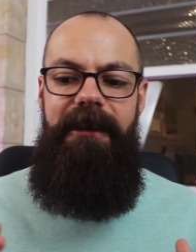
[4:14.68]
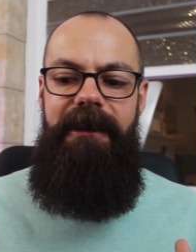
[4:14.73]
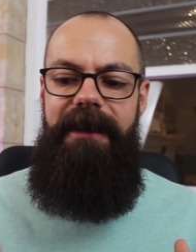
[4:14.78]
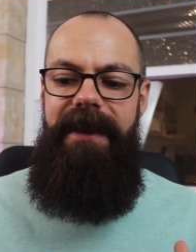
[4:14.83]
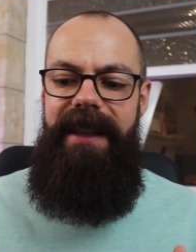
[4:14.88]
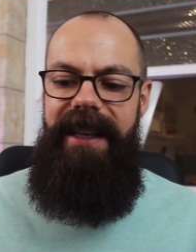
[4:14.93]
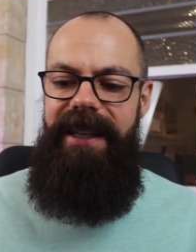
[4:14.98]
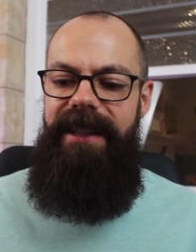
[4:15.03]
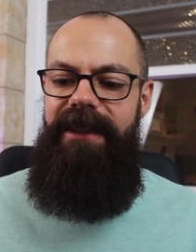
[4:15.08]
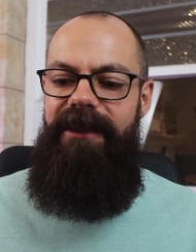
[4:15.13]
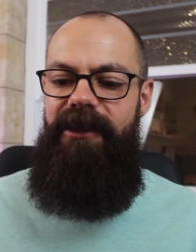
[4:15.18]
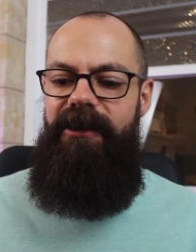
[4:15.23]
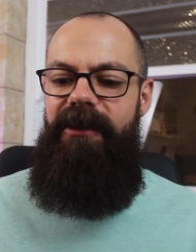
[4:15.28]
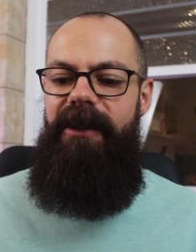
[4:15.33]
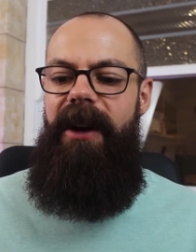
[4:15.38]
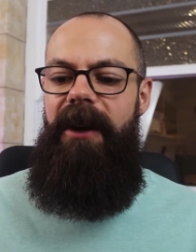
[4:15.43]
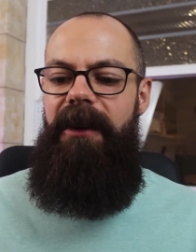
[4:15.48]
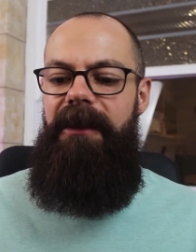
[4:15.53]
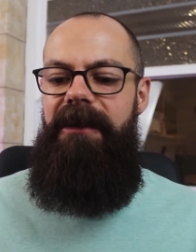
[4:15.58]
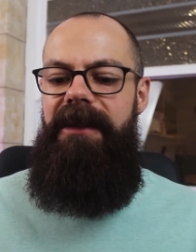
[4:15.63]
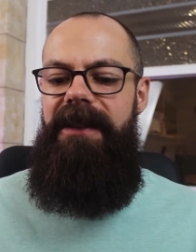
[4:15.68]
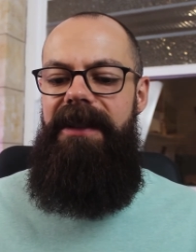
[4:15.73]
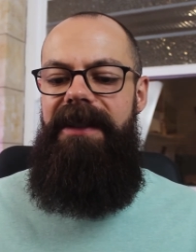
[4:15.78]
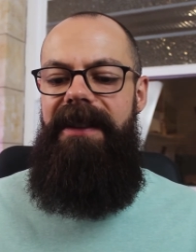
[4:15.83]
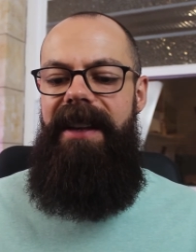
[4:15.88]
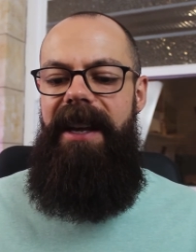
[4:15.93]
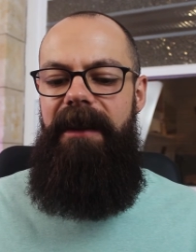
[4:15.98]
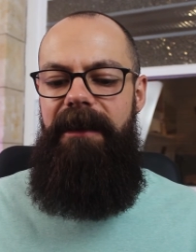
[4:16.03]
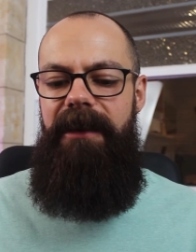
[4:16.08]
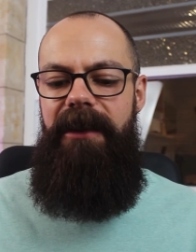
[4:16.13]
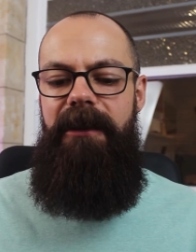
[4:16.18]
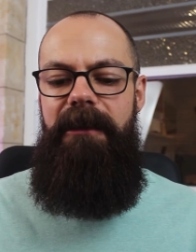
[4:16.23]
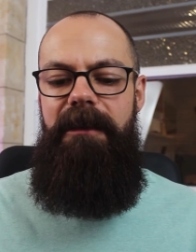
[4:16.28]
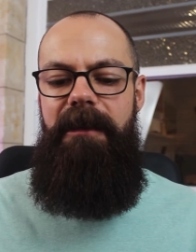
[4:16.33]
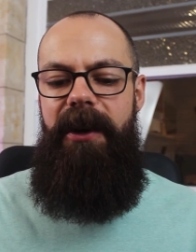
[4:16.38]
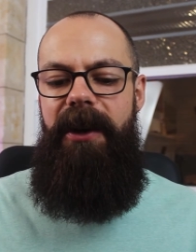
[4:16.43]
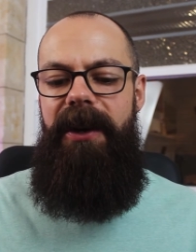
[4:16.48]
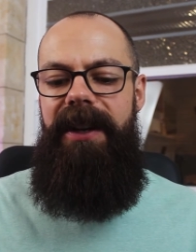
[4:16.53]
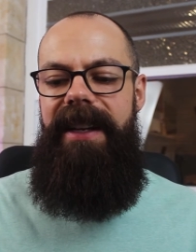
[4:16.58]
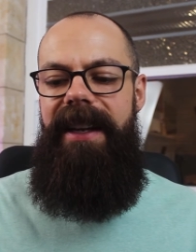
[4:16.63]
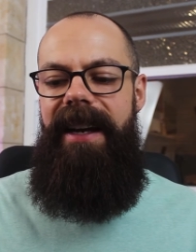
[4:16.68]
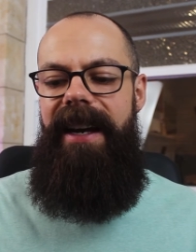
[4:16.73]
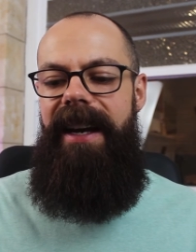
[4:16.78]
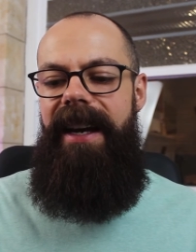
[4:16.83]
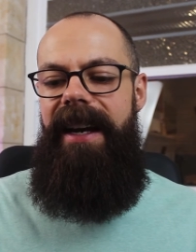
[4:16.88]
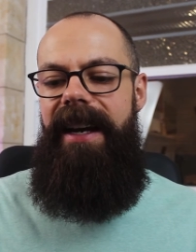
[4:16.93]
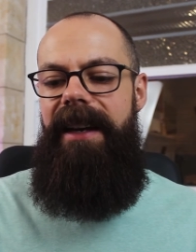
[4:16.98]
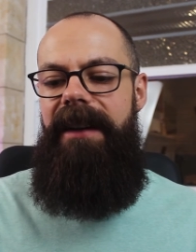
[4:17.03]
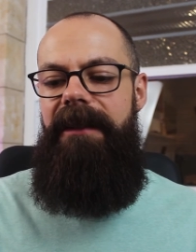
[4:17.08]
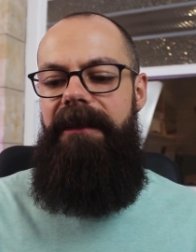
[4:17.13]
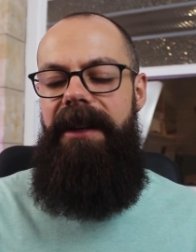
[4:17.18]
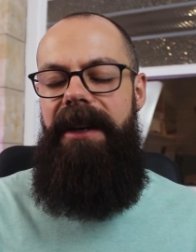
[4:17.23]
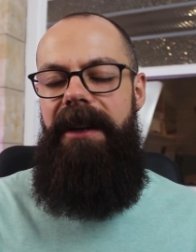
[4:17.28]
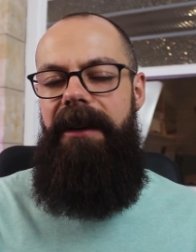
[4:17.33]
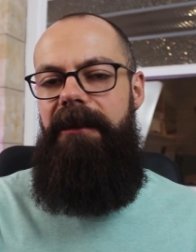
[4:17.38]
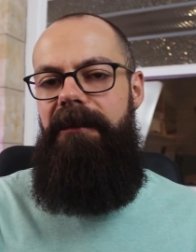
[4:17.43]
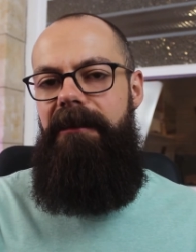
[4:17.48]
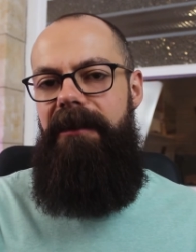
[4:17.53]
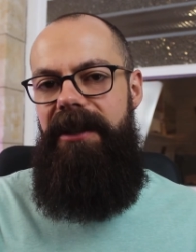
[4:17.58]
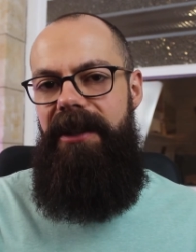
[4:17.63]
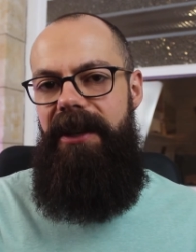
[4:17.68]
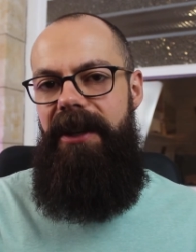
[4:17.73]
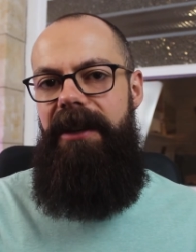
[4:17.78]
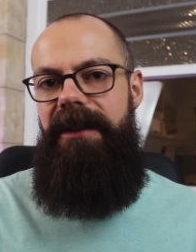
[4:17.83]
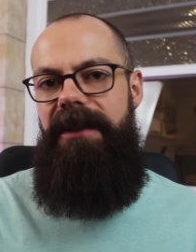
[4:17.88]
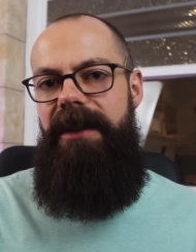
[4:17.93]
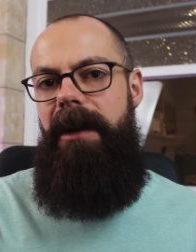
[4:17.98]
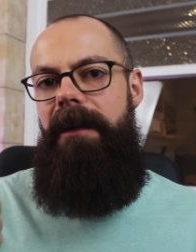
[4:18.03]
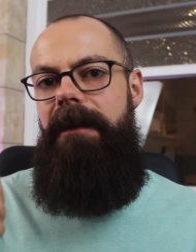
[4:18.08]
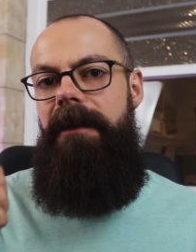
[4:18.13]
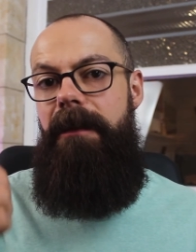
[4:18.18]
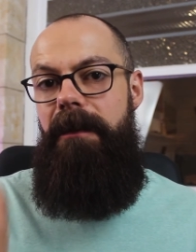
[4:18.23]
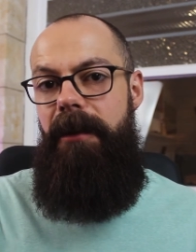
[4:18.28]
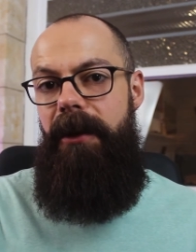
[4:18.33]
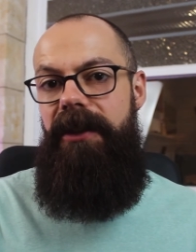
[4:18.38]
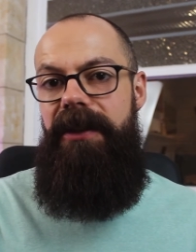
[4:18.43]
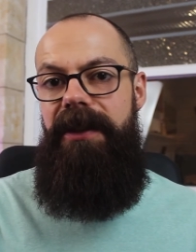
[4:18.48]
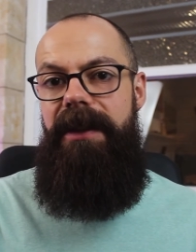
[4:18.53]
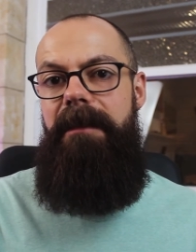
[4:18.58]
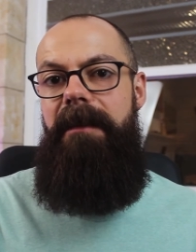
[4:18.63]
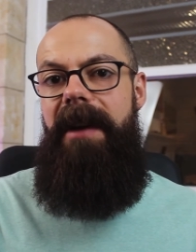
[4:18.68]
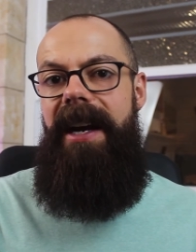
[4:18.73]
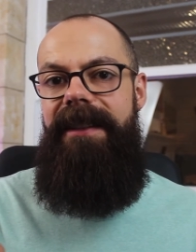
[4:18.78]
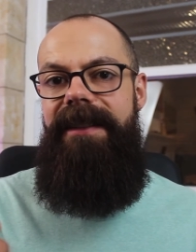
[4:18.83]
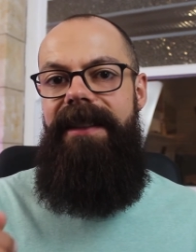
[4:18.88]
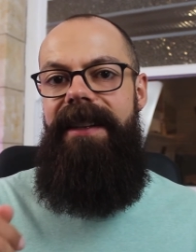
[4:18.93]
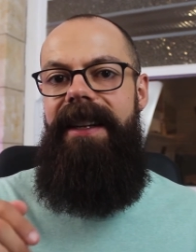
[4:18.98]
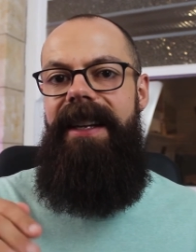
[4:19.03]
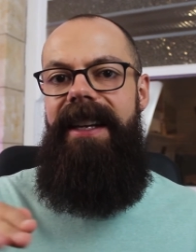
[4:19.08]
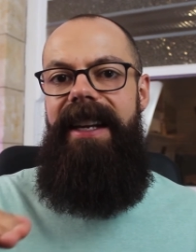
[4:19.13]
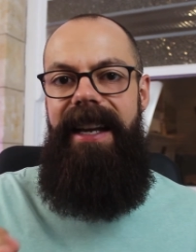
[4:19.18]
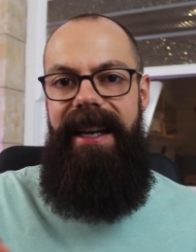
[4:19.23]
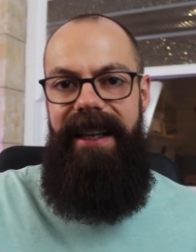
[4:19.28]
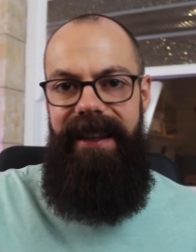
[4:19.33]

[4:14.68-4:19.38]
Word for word: these drones, if you put, uh, you know, return to home, if you push the button,